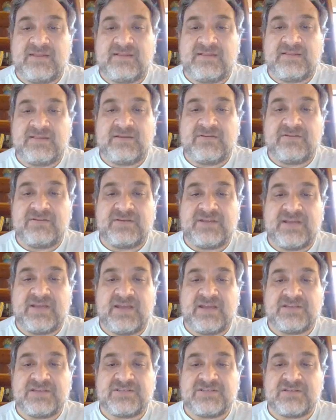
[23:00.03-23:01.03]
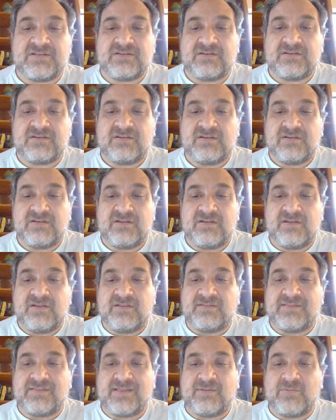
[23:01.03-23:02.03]
clear indication
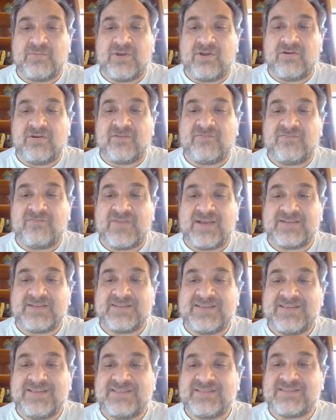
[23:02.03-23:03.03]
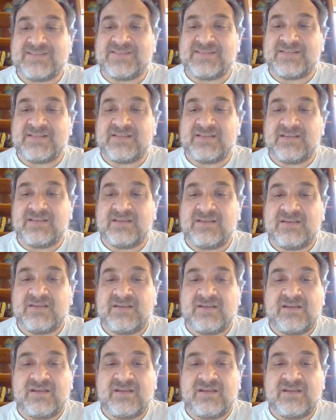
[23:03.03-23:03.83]
that we are in fact in the city